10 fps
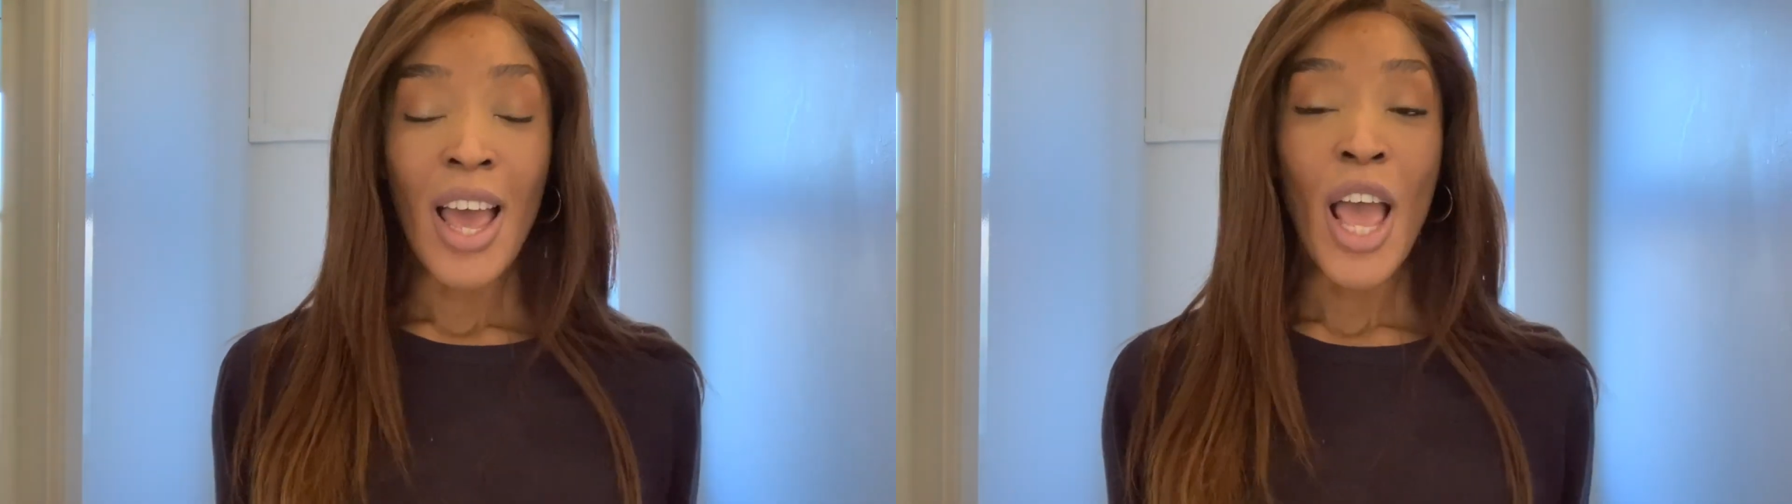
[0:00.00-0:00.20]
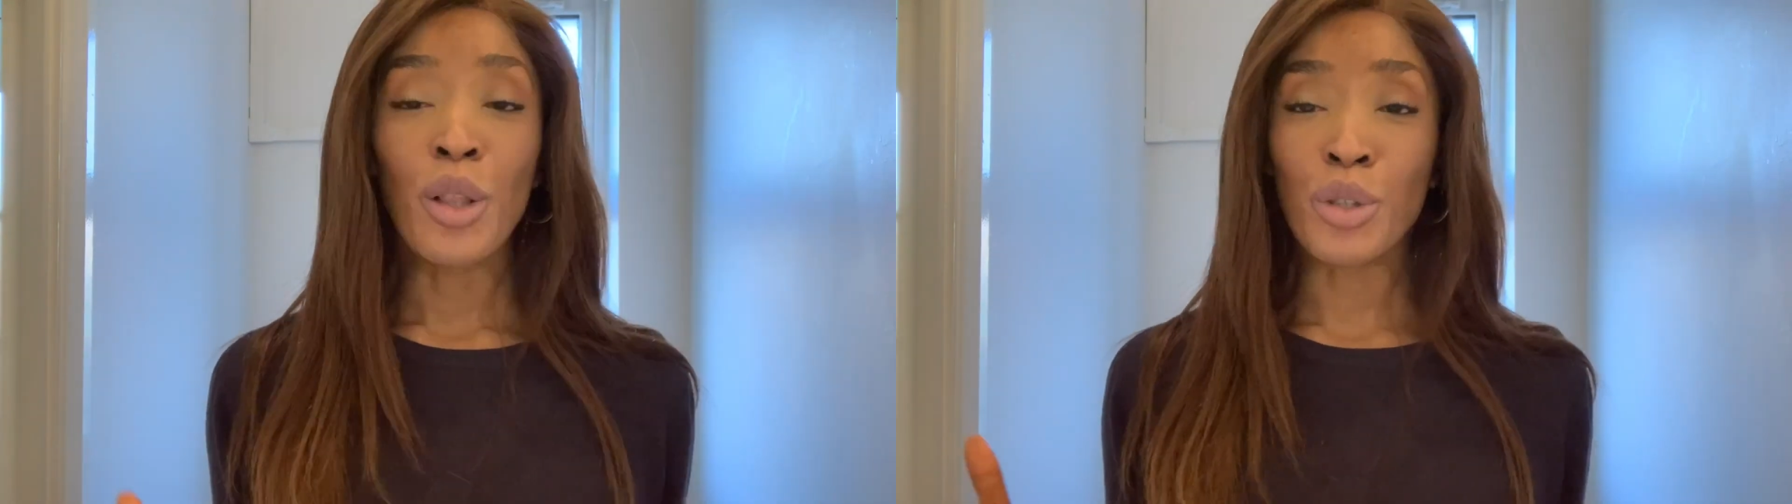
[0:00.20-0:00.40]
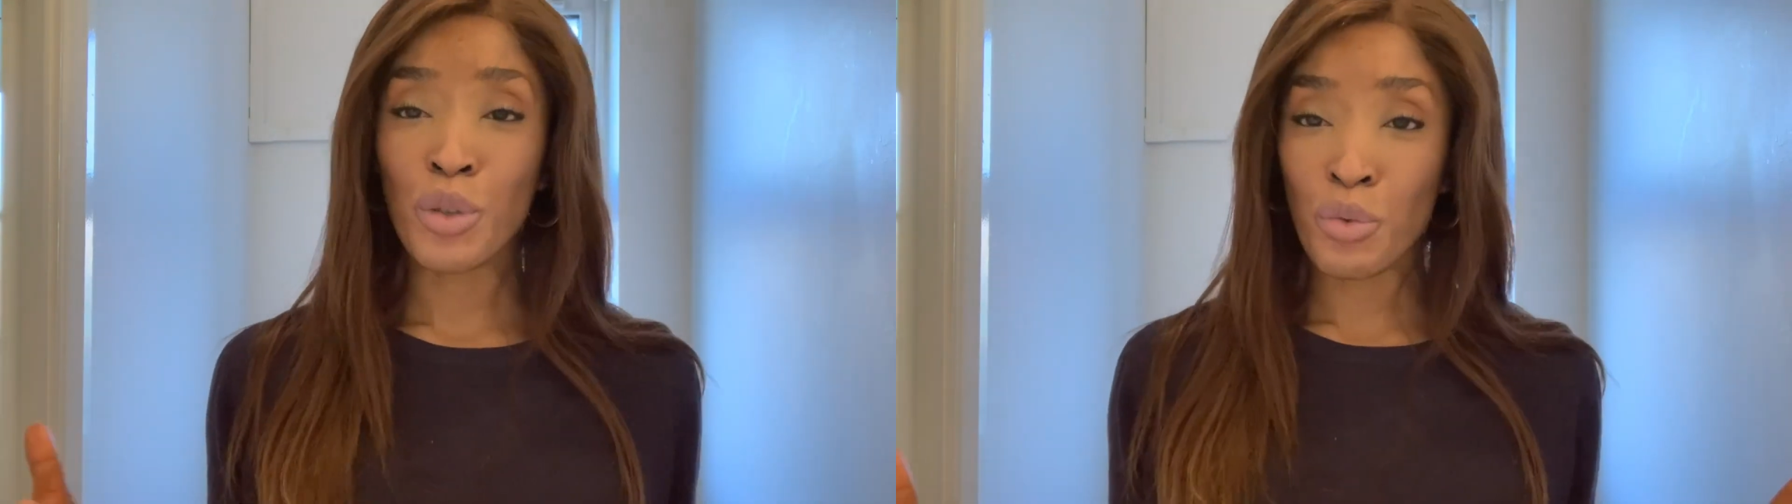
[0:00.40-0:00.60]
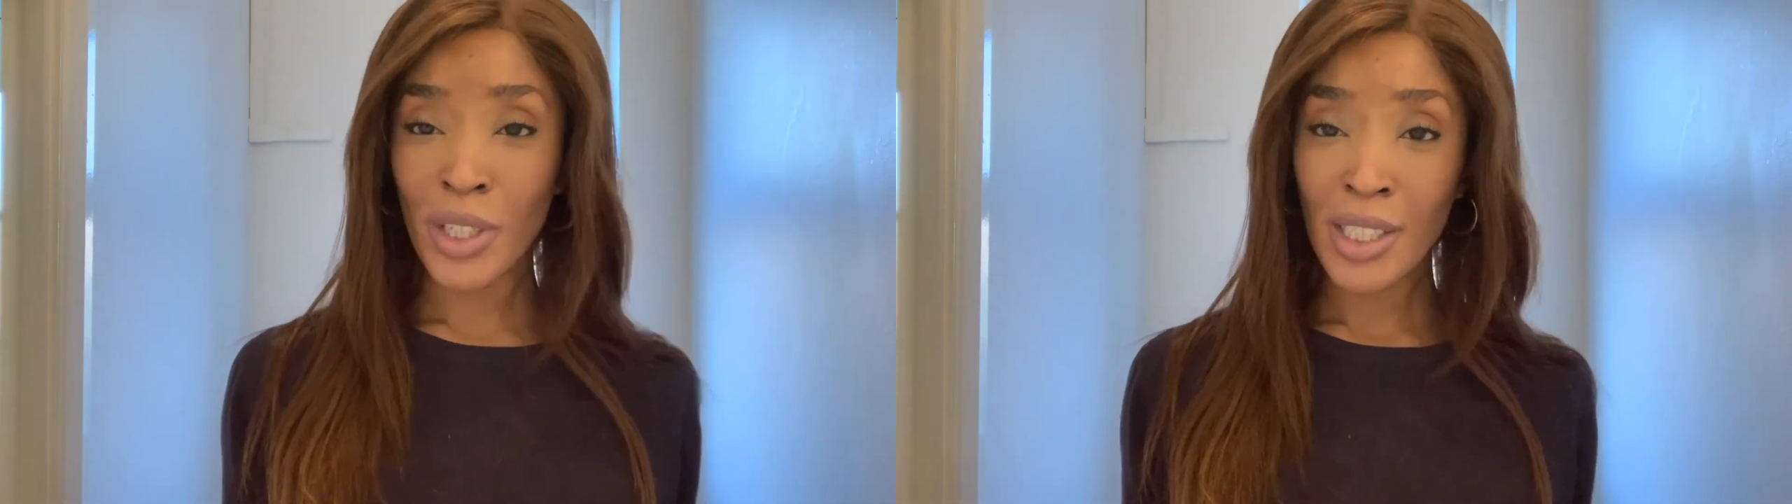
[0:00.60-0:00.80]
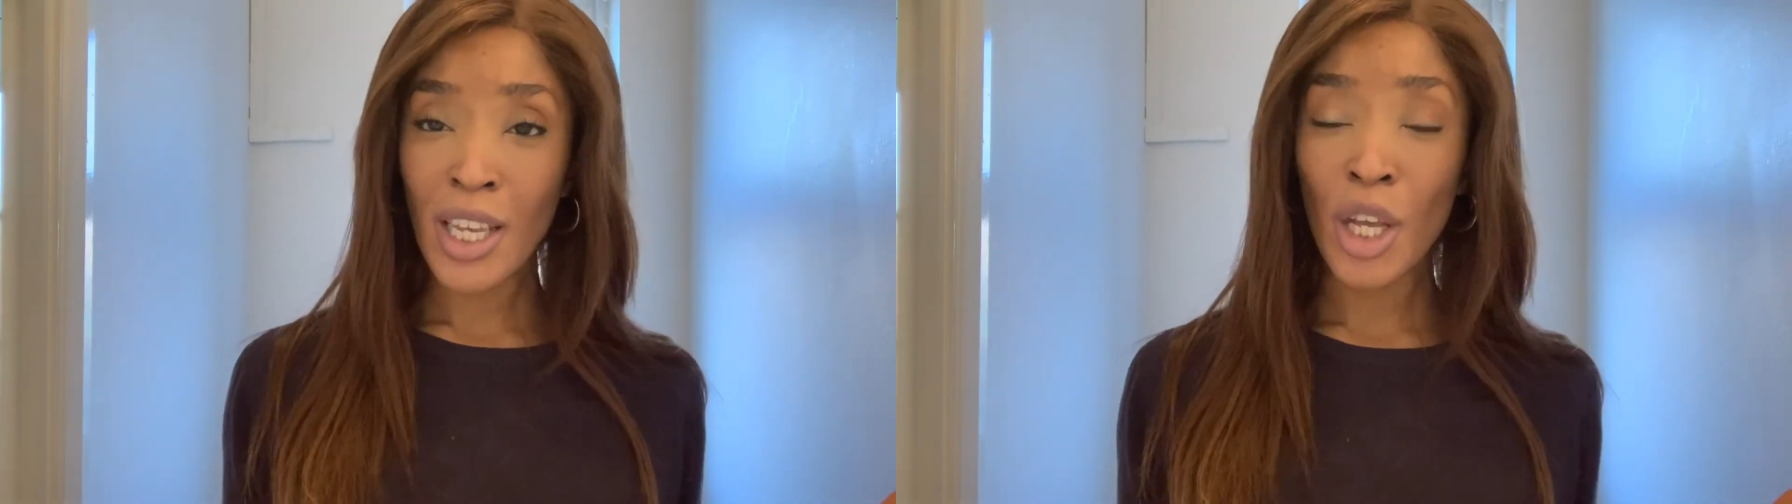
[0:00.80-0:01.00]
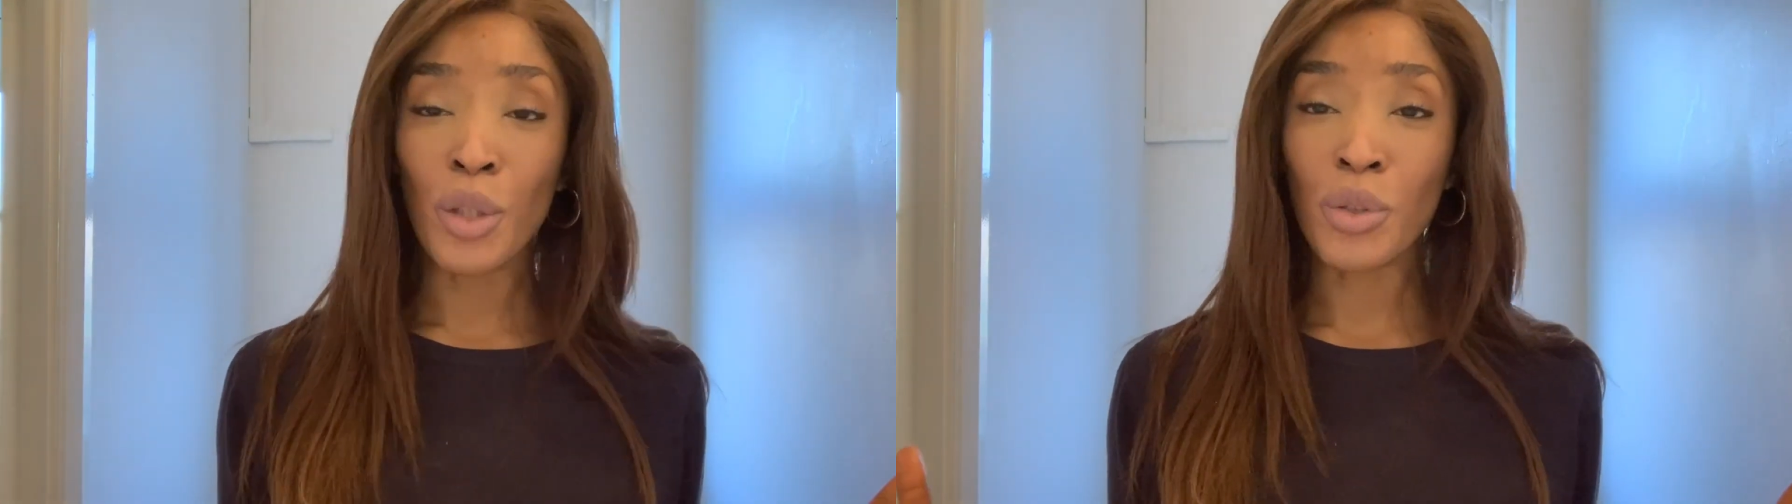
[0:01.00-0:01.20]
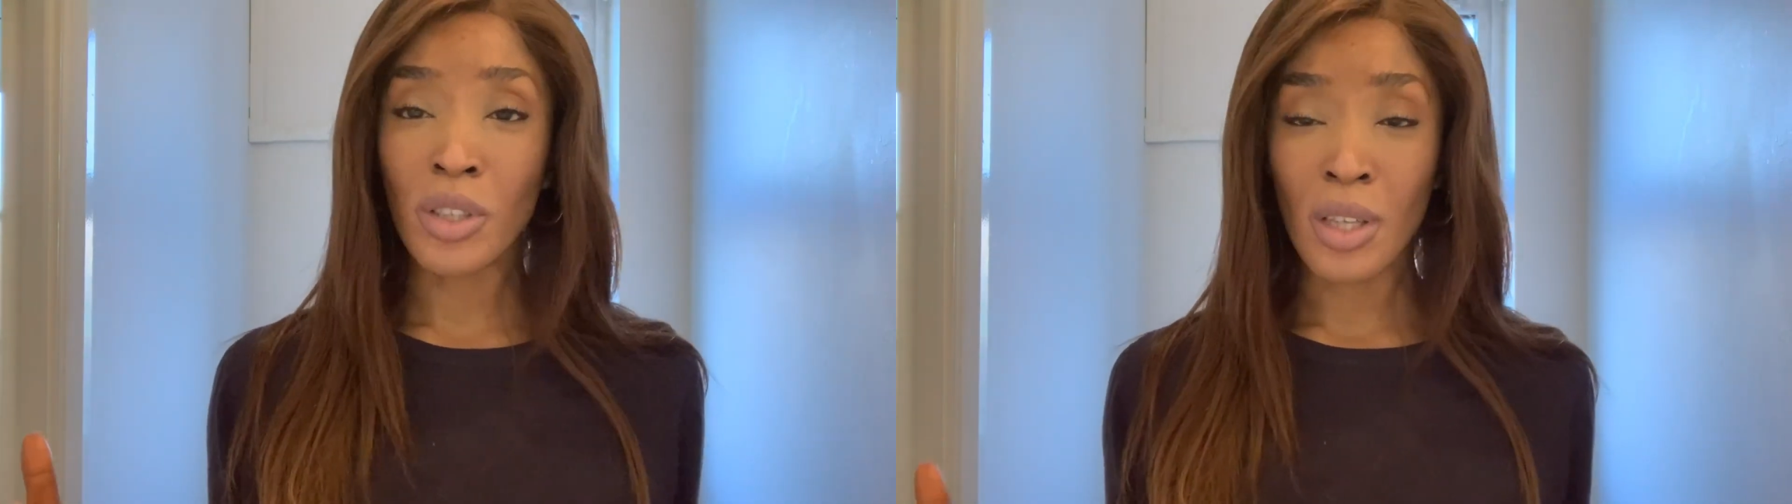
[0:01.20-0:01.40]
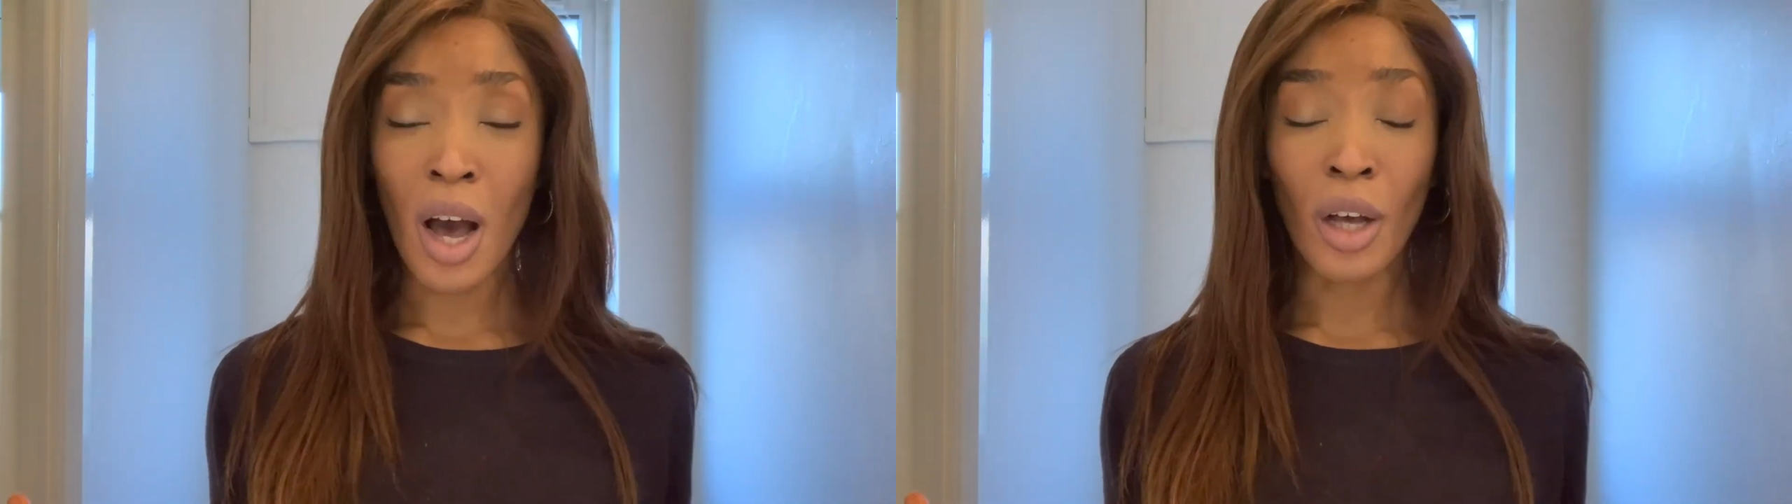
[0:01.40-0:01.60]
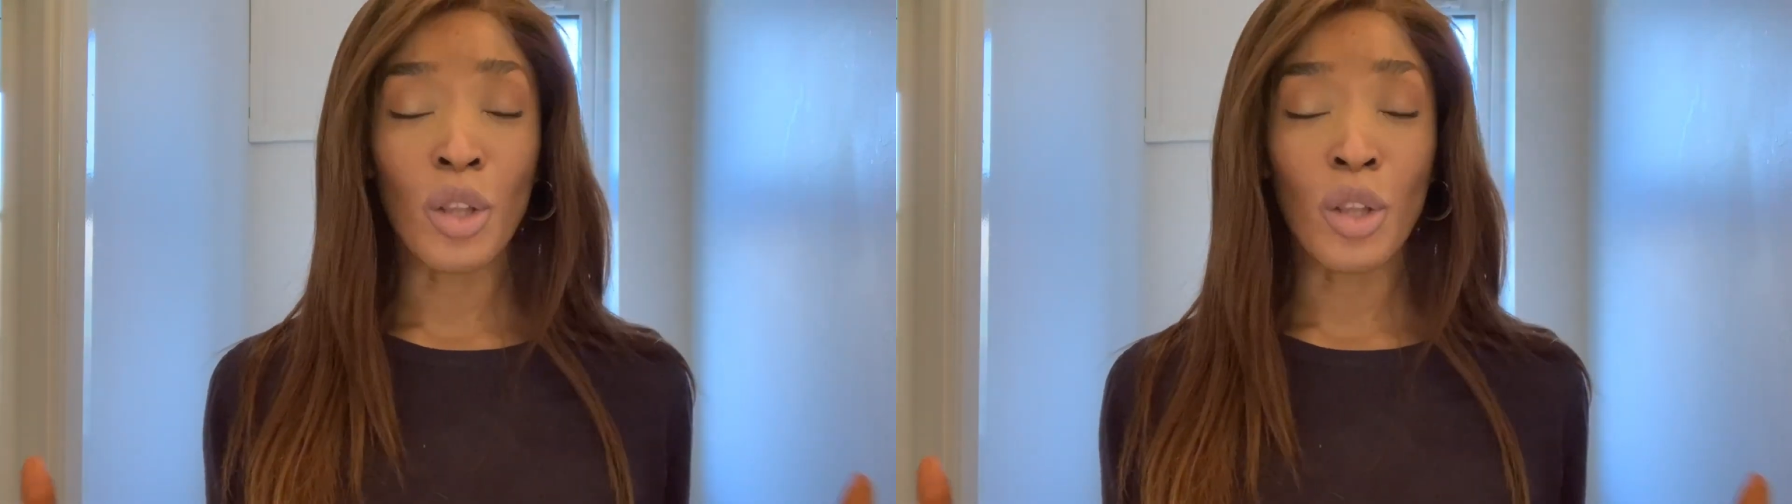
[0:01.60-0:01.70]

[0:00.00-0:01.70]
It looks gritty, it looks dark,